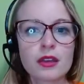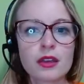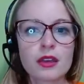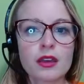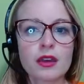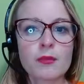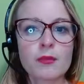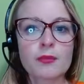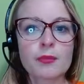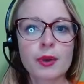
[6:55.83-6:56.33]

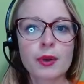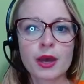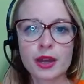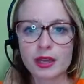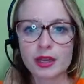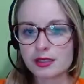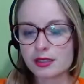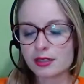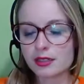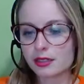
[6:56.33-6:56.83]

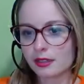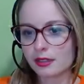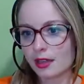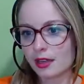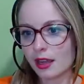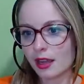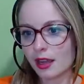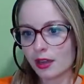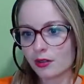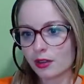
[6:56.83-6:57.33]
But
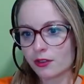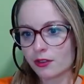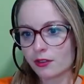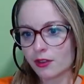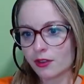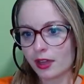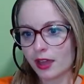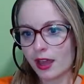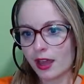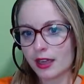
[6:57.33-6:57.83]
now if I
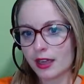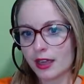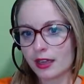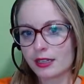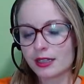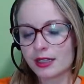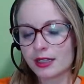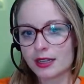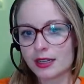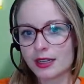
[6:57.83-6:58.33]
hide
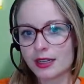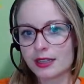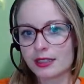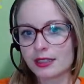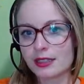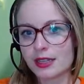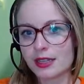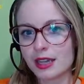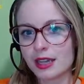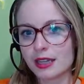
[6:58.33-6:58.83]
it, it
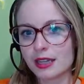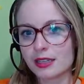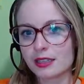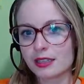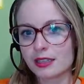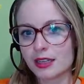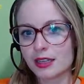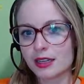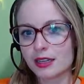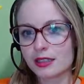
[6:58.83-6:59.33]
stays
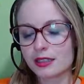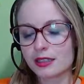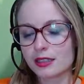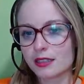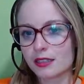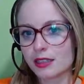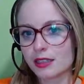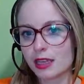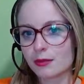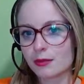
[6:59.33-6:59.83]
and it's the
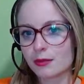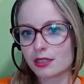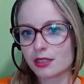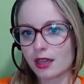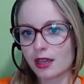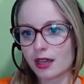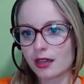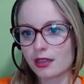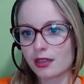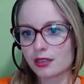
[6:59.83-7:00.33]
same
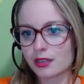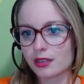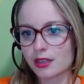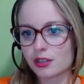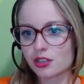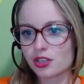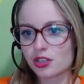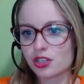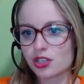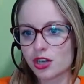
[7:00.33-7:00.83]
size and
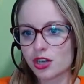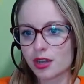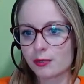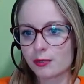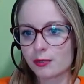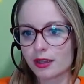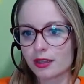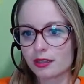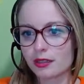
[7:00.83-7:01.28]
shape as I